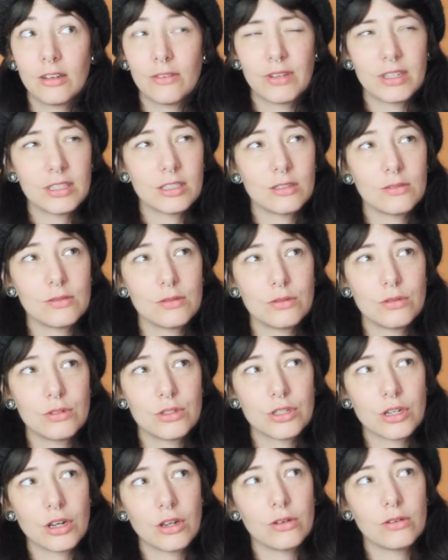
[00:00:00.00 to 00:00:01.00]
Festival?
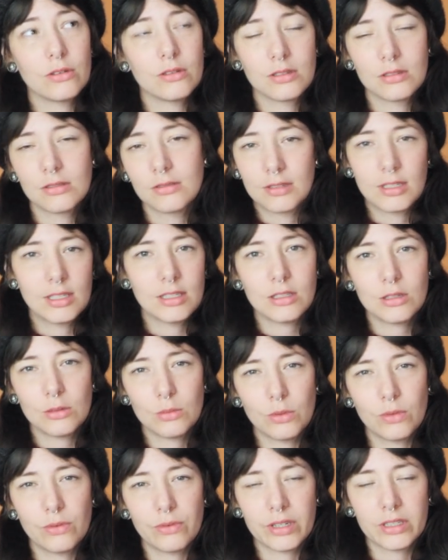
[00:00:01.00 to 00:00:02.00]
Show? It's a
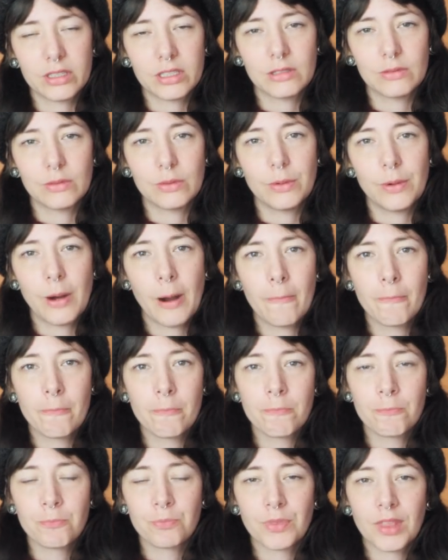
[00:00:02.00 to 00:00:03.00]
wool festival.
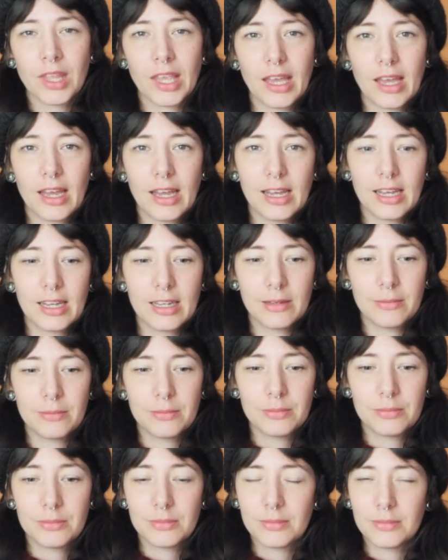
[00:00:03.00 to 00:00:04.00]

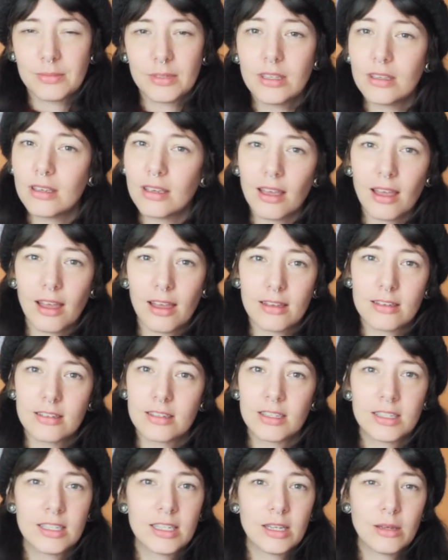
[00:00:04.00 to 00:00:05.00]
Yeah.
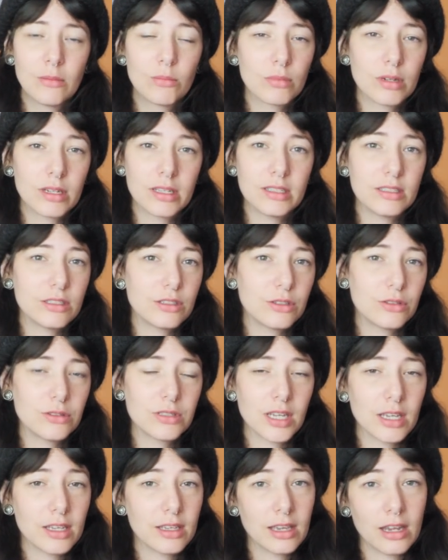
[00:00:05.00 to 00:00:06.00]
Please do
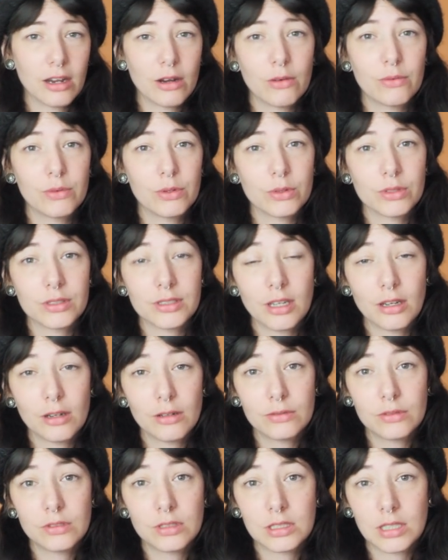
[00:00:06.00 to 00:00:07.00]
take care of
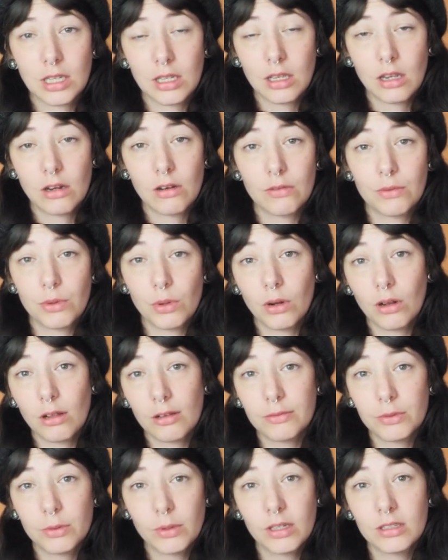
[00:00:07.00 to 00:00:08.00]
yourselves, take care of your
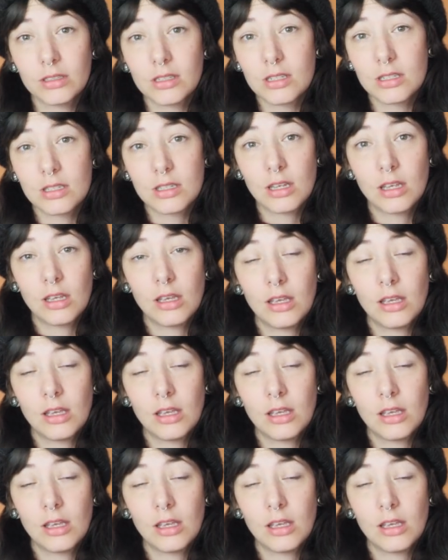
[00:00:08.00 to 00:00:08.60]
loved ones,